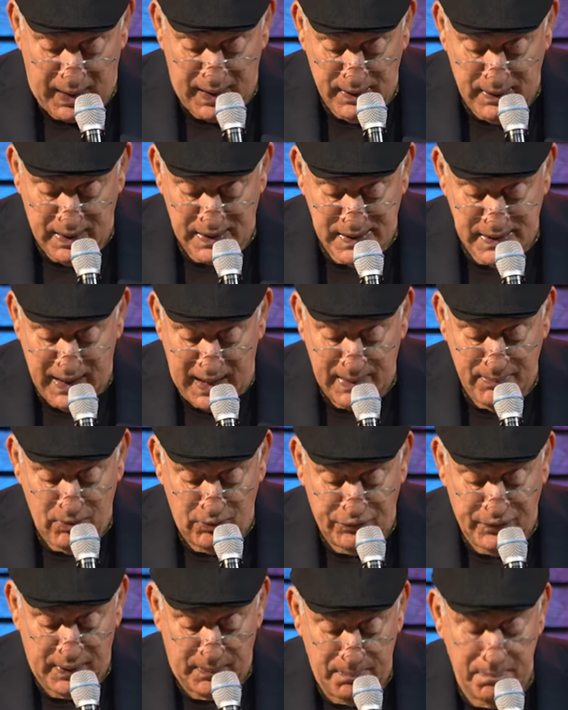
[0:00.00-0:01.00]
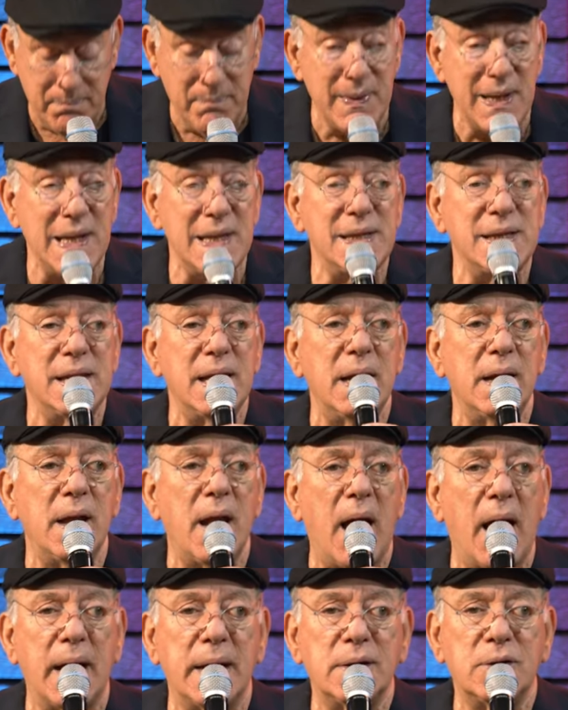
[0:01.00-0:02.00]
And the name of the
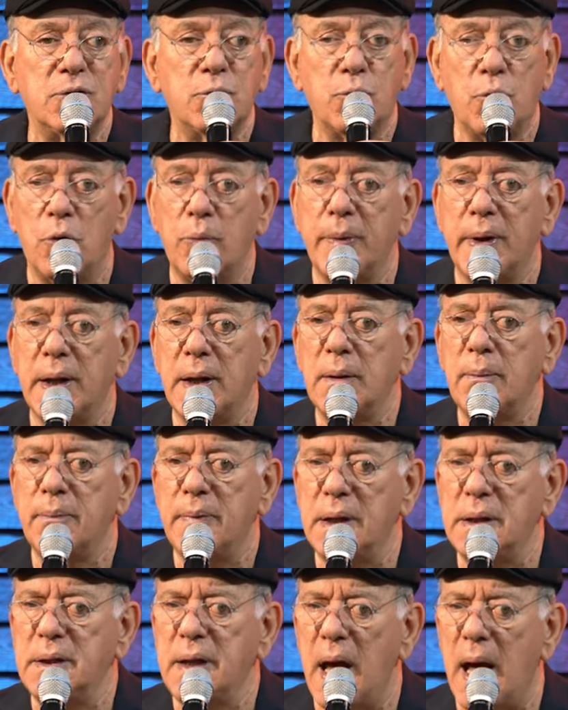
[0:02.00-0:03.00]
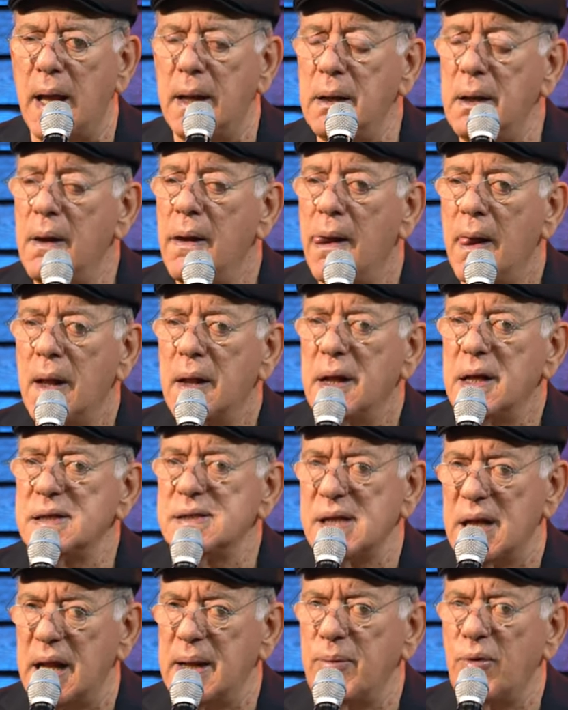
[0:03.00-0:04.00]
Midianite woman, Midian is
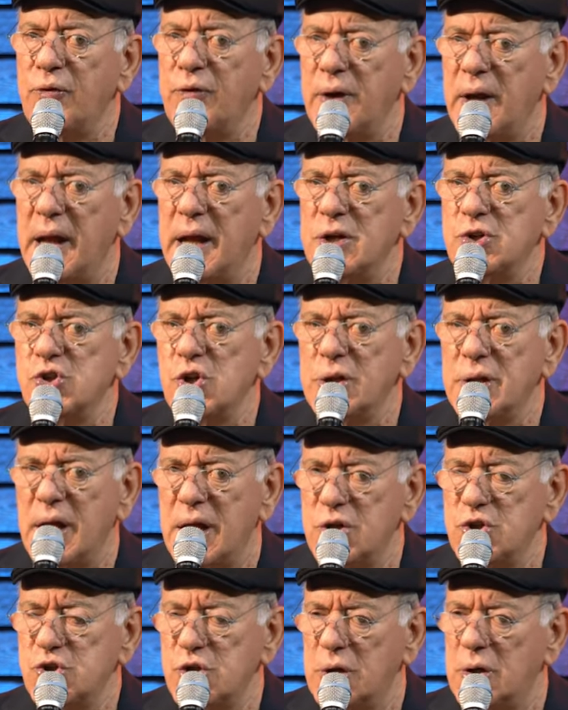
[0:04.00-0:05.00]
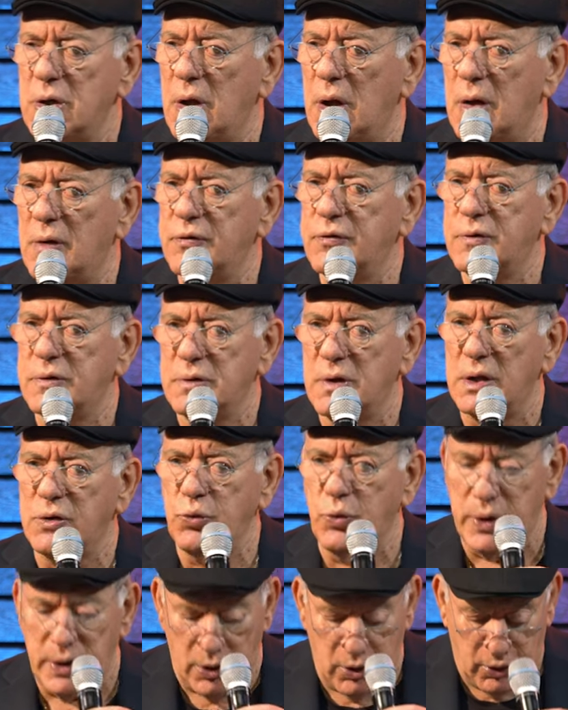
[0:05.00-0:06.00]
the name of an ancient nation that
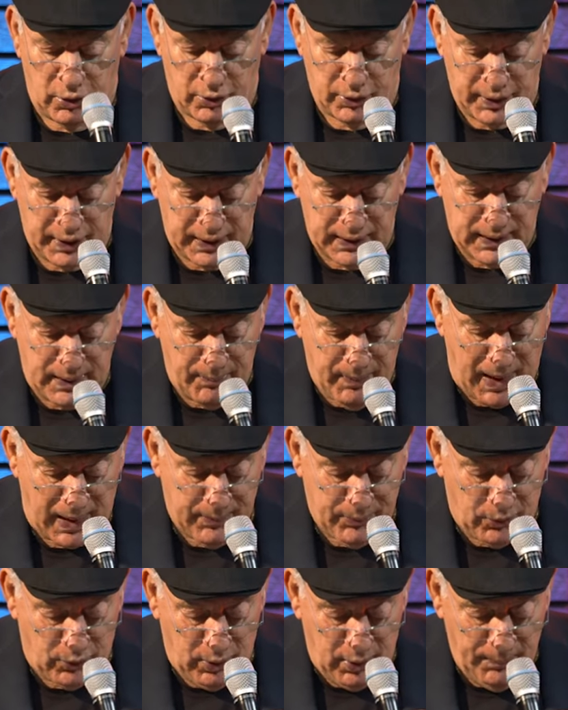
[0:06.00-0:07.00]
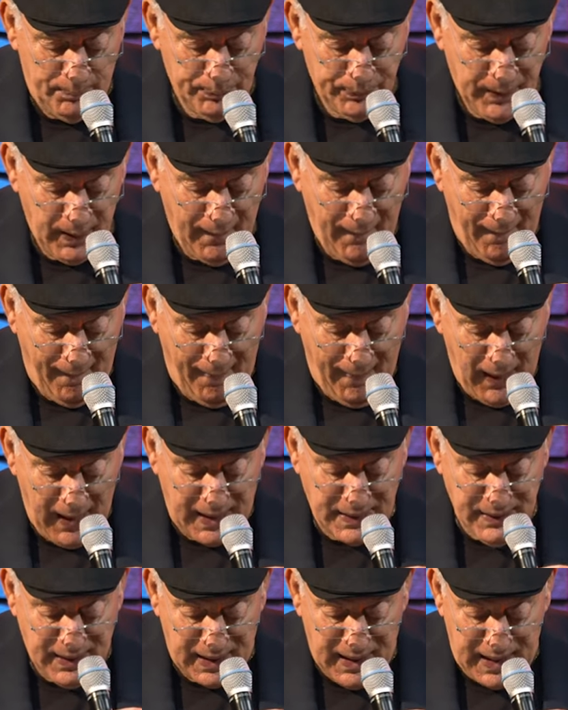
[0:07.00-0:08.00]
we learn in the Bible.
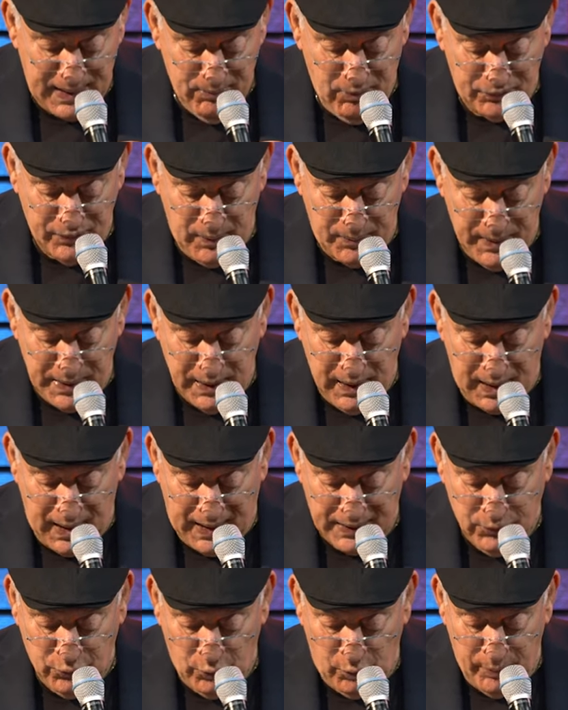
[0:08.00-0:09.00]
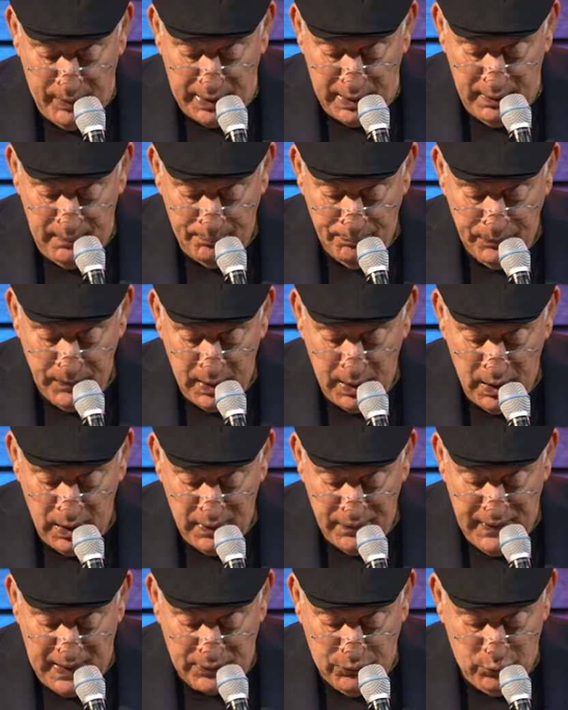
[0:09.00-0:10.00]
And the name of the Midianite woman
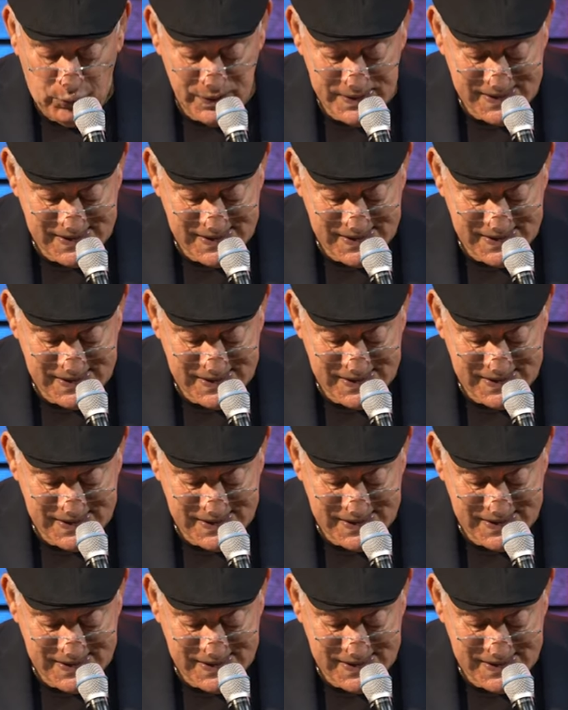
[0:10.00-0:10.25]
that was